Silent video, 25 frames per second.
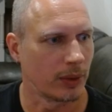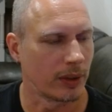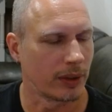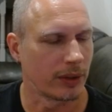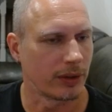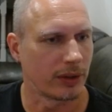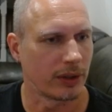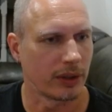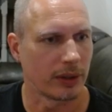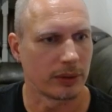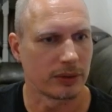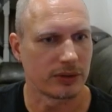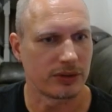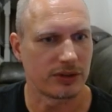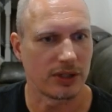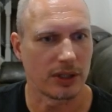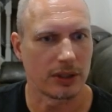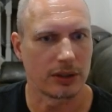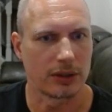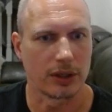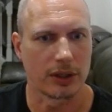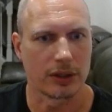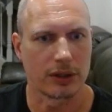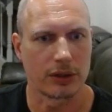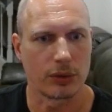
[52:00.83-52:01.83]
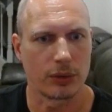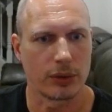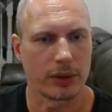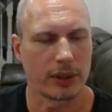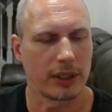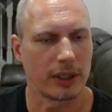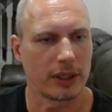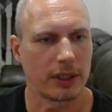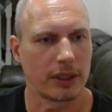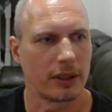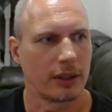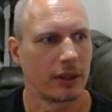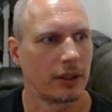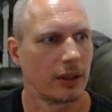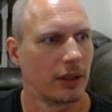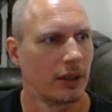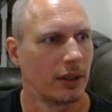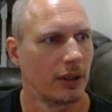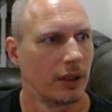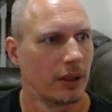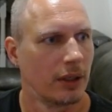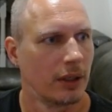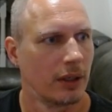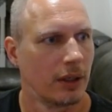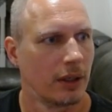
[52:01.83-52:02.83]
out of there instead, Gargoya.
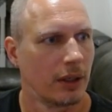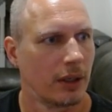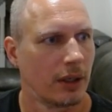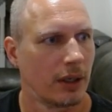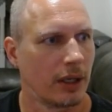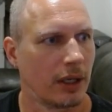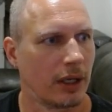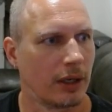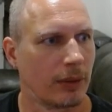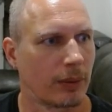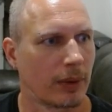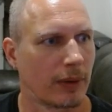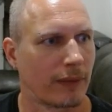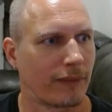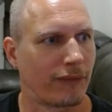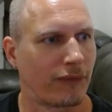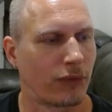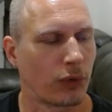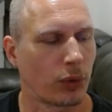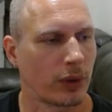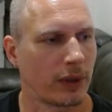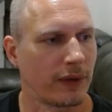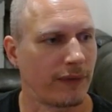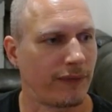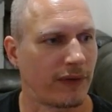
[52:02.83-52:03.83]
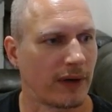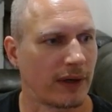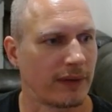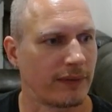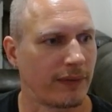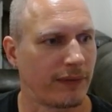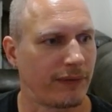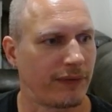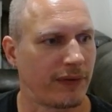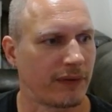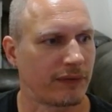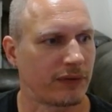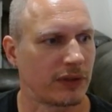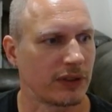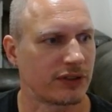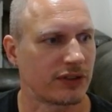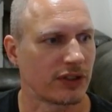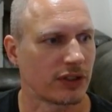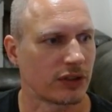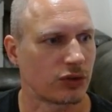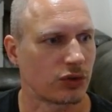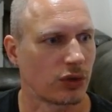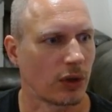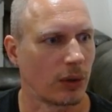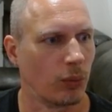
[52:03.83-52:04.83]
And we're at 45 and
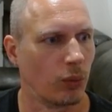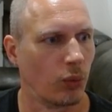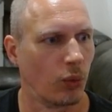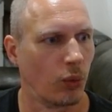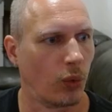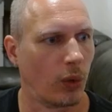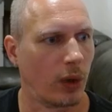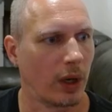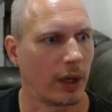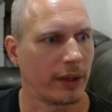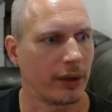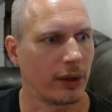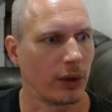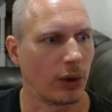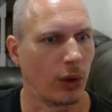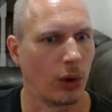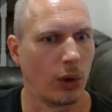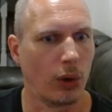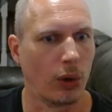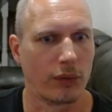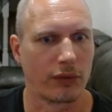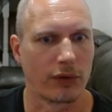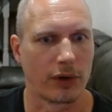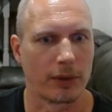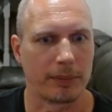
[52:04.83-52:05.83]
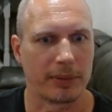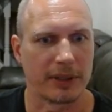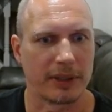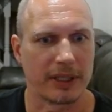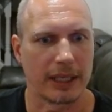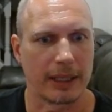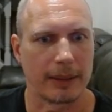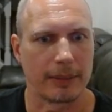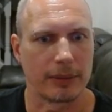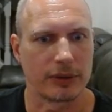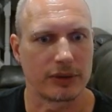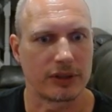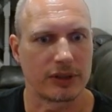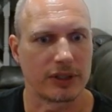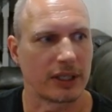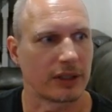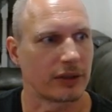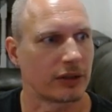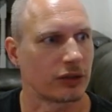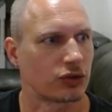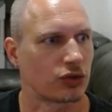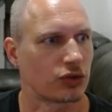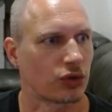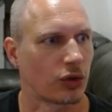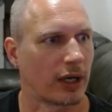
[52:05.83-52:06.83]
56, so I'm 1 over being able to get
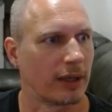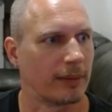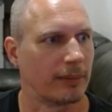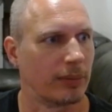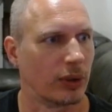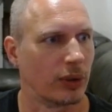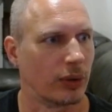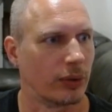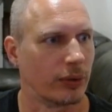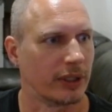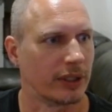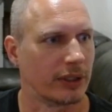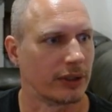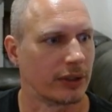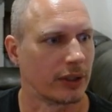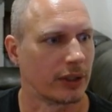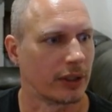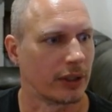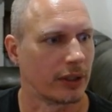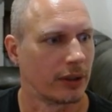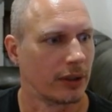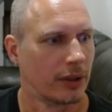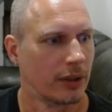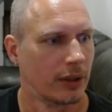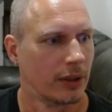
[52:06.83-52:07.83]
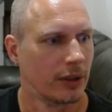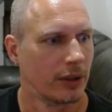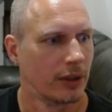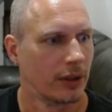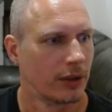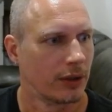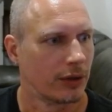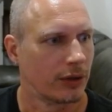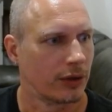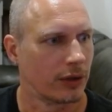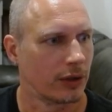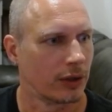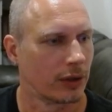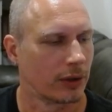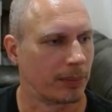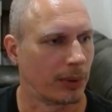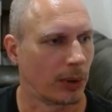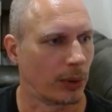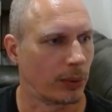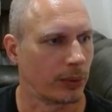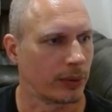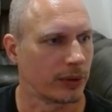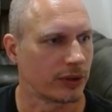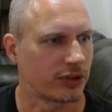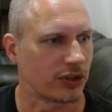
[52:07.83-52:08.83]
the dry bone in there. Her
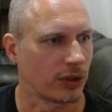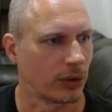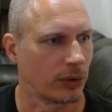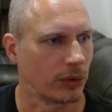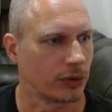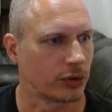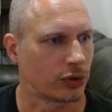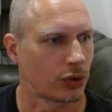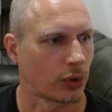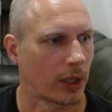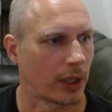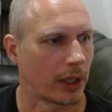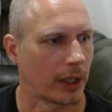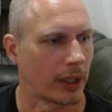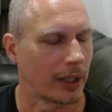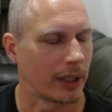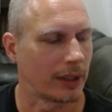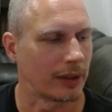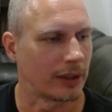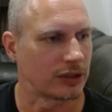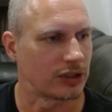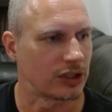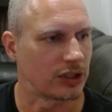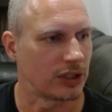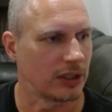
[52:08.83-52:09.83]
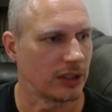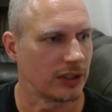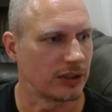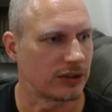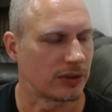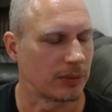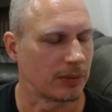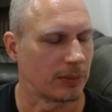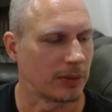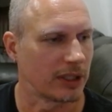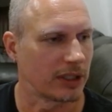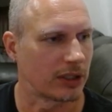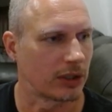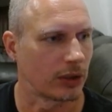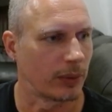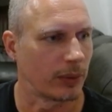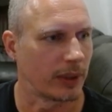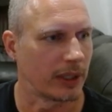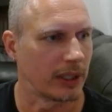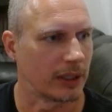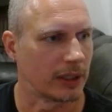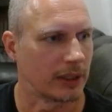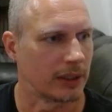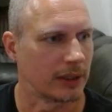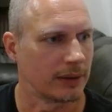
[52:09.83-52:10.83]
bone is so dry that she needs to make her
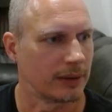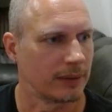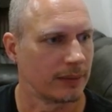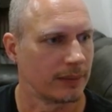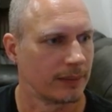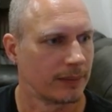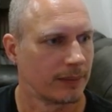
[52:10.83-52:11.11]
way in.